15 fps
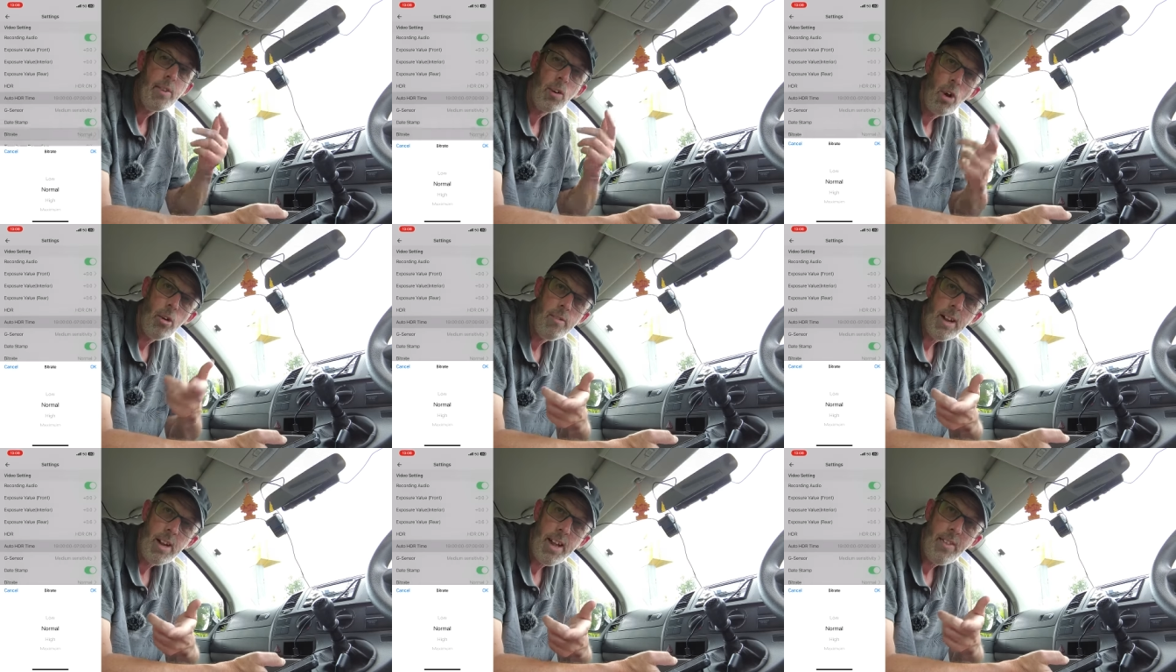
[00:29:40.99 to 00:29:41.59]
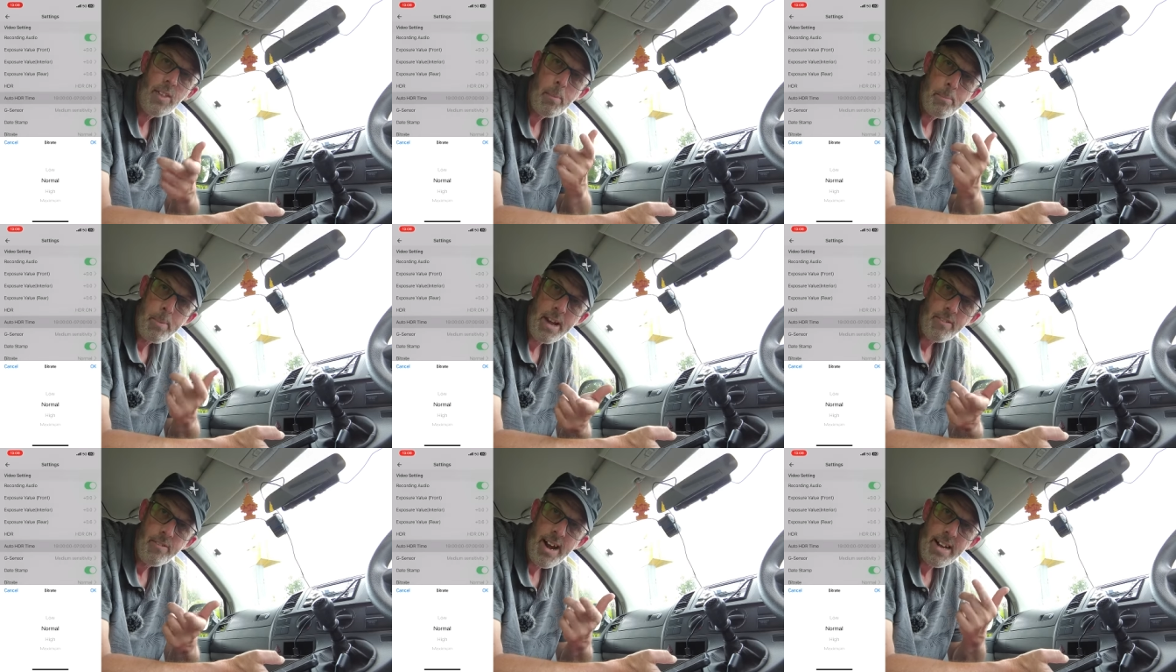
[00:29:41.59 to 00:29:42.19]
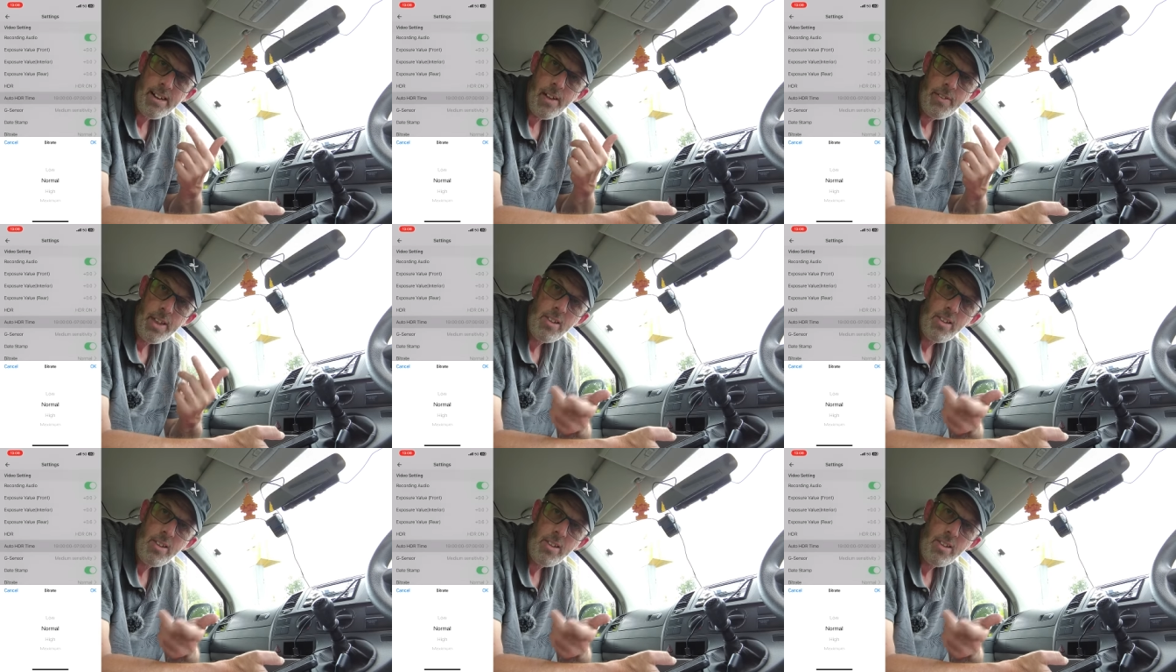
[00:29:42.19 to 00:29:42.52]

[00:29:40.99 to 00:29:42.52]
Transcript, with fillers: Currently, the bit rate on